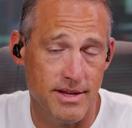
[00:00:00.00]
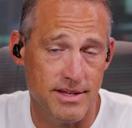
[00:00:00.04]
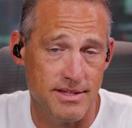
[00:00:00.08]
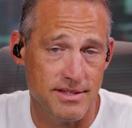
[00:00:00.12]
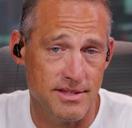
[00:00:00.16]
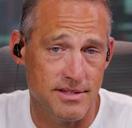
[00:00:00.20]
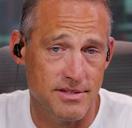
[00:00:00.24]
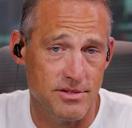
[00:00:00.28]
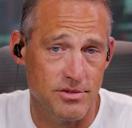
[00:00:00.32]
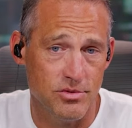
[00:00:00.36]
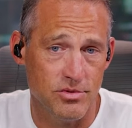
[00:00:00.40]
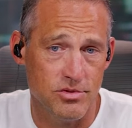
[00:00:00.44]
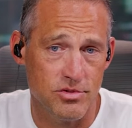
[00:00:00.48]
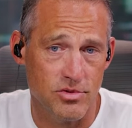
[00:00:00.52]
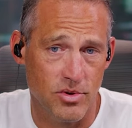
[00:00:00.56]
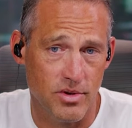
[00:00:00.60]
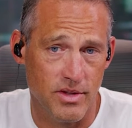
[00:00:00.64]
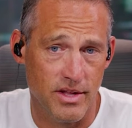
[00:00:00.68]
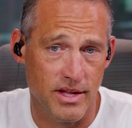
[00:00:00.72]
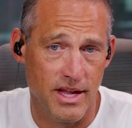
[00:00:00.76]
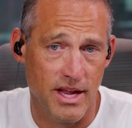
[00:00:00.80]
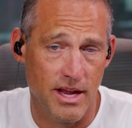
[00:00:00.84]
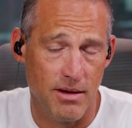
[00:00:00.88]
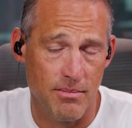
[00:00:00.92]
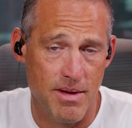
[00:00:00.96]
is this new story
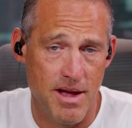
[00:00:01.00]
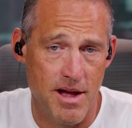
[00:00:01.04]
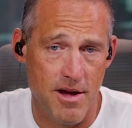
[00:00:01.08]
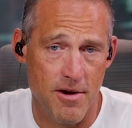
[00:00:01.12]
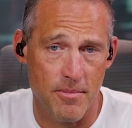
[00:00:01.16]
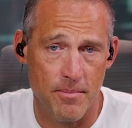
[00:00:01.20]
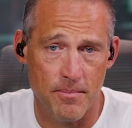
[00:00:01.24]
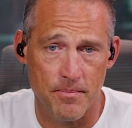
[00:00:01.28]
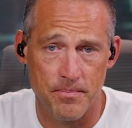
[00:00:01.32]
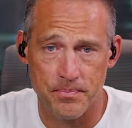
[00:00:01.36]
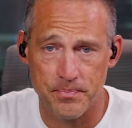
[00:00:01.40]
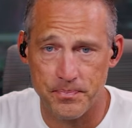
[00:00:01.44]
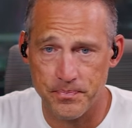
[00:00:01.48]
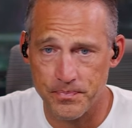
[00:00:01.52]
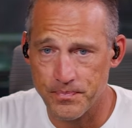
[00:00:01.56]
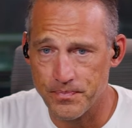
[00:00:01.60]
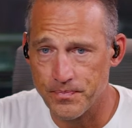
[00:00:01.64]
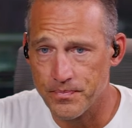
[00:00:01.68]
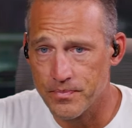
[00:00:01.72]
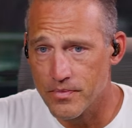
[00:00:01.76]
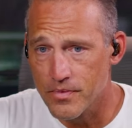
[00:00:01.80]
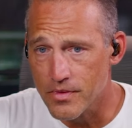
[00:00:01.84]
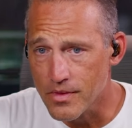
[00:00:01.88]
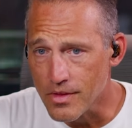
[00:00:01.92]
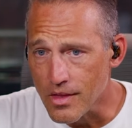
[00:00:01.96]
that came out
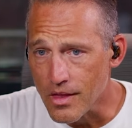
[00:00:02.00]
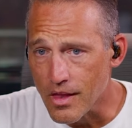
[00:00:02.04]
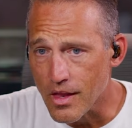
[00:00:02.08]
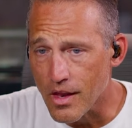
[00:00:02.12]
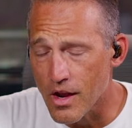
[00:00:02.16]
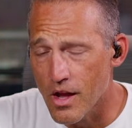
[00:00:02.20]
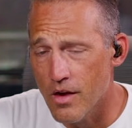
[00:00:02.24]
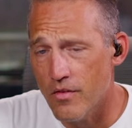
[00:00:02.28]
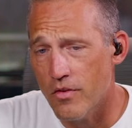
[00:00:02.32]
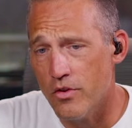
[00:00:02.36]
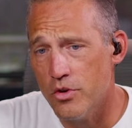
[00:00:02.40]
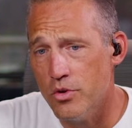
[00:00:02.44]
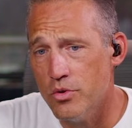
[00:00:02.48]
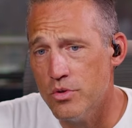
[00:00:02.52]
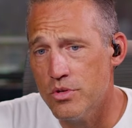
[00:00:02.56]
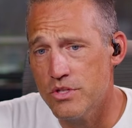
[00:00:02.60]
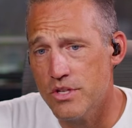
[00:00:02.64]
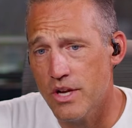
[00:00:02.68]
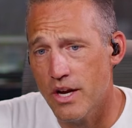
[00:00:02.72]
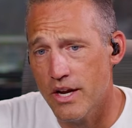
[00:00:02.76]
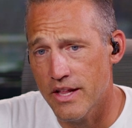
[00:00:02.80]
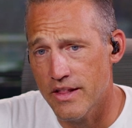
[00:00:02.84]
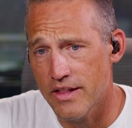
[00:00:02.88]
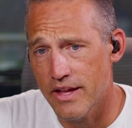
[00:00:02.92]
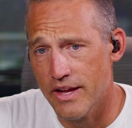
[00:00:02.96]
of a new
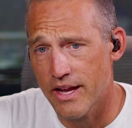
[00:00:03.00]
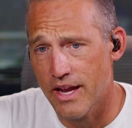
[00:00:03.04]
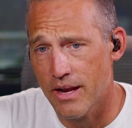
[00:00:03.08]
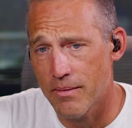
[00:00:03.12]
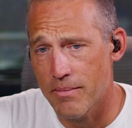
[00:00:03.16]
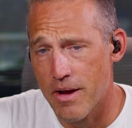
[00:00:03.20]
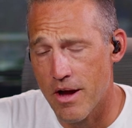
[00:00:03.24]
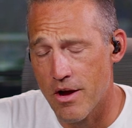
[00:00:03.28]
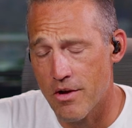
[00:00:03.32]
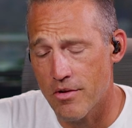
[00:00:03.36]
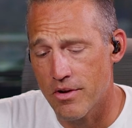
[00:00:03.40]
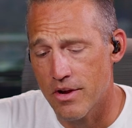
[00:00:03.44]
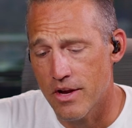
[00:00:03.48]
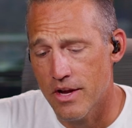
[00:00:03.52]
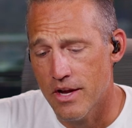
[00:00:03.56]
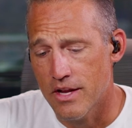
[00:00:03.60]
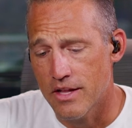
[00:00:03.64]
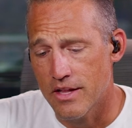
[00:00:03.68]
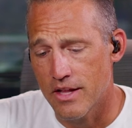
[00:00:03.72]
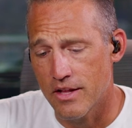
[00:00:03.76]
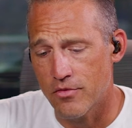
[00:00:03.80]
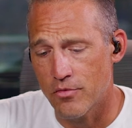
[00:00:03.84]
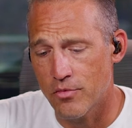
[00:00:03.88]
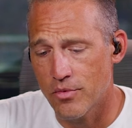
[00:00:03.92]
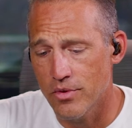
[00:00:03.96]
study that came out
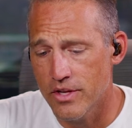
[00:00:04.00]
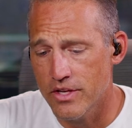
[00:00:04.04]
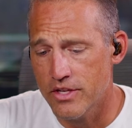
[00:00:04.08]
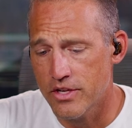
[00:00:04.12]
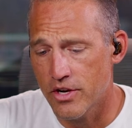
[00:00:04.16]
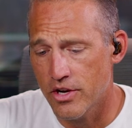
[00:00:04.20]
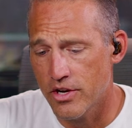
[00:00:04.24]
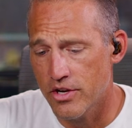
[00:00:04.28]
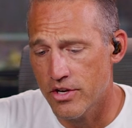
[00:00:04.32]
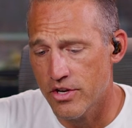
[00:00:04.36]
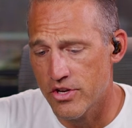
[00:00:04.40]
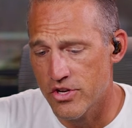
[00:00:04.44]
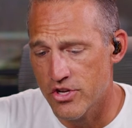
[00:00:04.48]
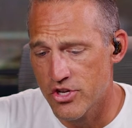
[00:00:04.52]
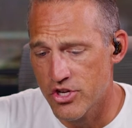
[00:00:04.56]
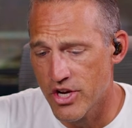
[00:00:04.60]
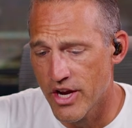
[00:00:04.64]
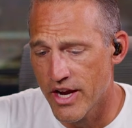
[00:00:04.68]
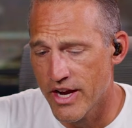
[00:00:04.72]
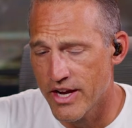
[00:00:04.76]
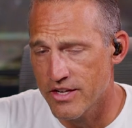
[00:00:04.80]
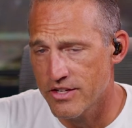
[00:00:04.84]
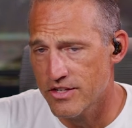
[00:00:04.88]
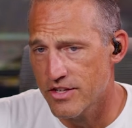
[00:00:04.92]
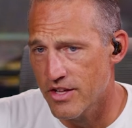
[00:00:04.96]
that's really starting to
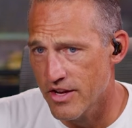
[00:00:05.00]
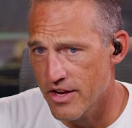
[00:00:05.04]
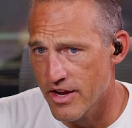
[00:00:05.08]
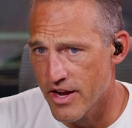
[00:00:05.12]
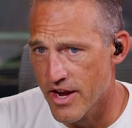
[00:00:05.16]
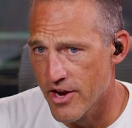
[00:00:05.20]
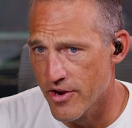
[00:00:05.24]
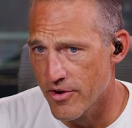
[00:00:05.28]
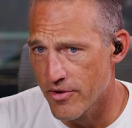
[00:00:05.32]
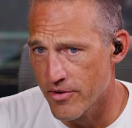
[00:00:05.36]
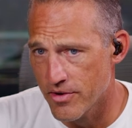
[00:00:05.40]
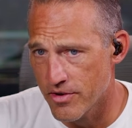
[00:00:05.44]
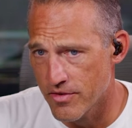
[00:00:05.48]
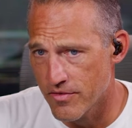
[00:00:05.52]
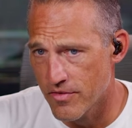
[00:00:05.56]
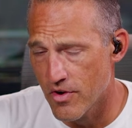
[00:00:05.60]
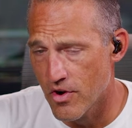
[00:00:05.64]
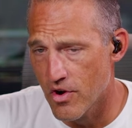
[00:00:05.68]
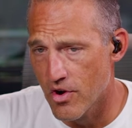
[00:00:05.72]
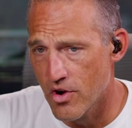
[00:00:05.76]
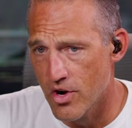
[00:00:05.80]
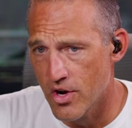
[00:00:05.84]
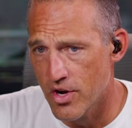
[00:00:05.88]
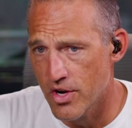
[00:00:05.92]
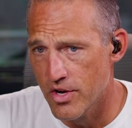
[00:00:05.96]
change the narrative
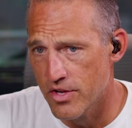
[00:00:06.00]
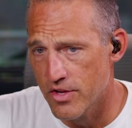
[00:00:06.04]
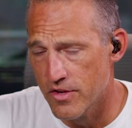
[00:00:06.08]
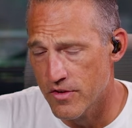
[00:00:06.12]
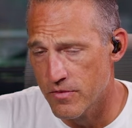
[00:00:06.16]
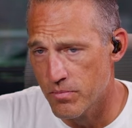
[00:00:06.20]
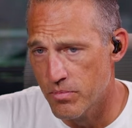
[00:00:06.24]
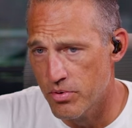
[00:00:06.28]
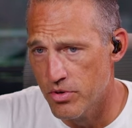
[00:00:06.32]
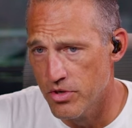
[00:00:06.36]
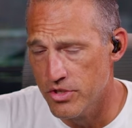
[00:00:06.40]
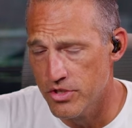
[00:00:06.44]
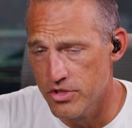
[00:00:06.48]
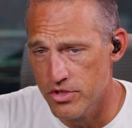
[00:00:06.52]
on this push